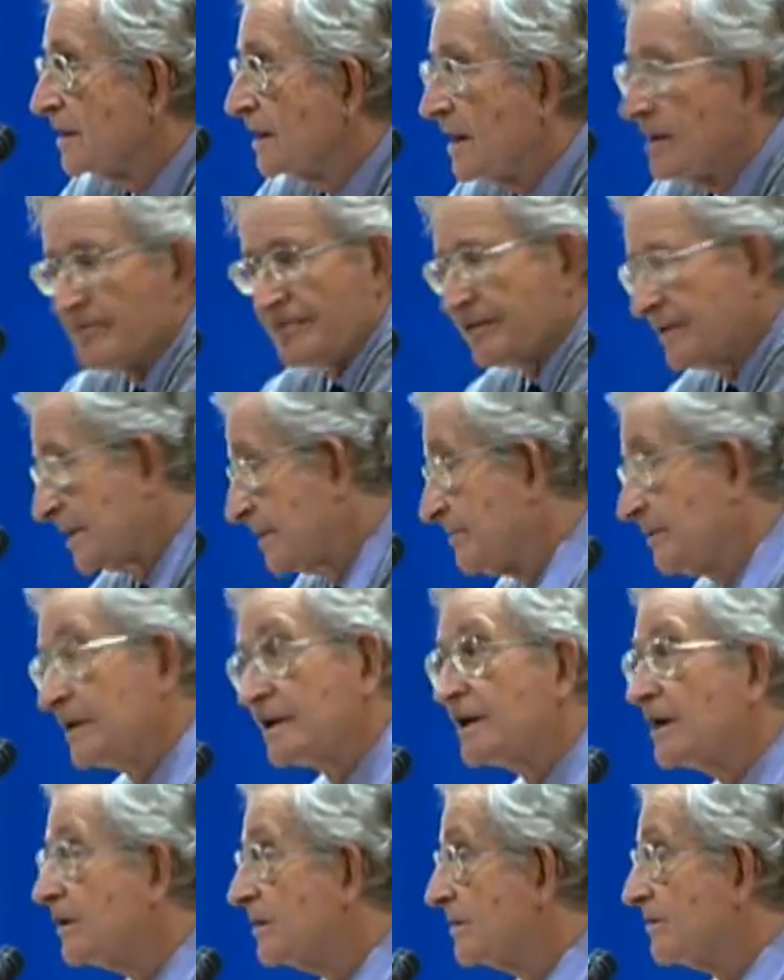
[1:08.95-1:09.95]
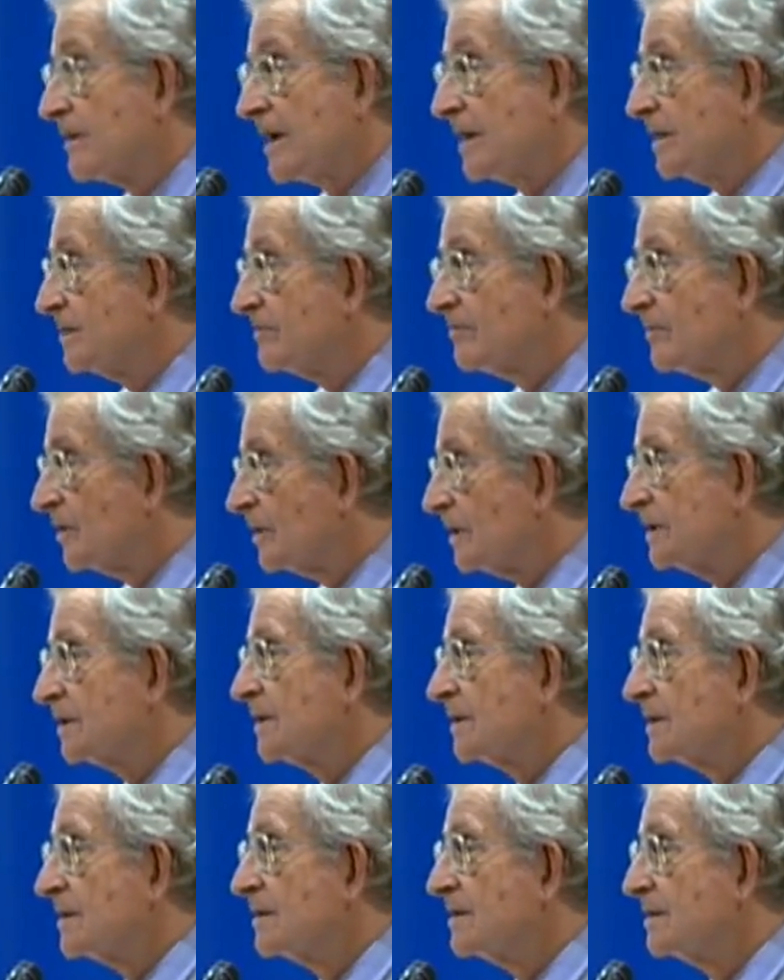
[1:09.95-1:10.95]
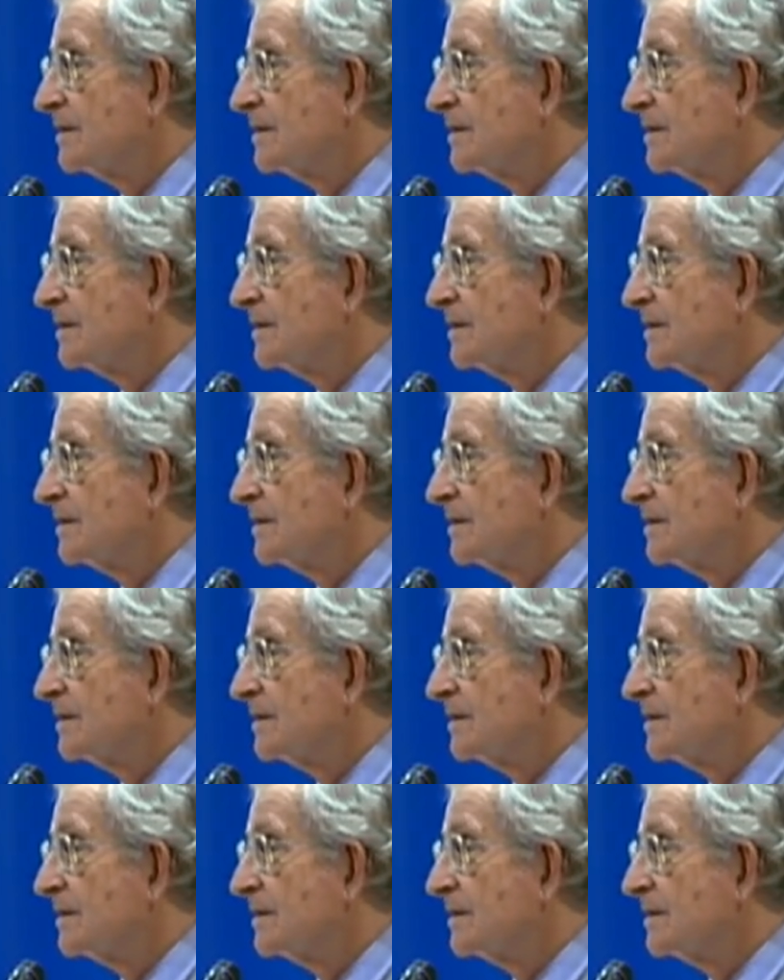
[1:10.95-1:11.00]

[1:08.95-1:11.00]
I'm pretty well known around Boston,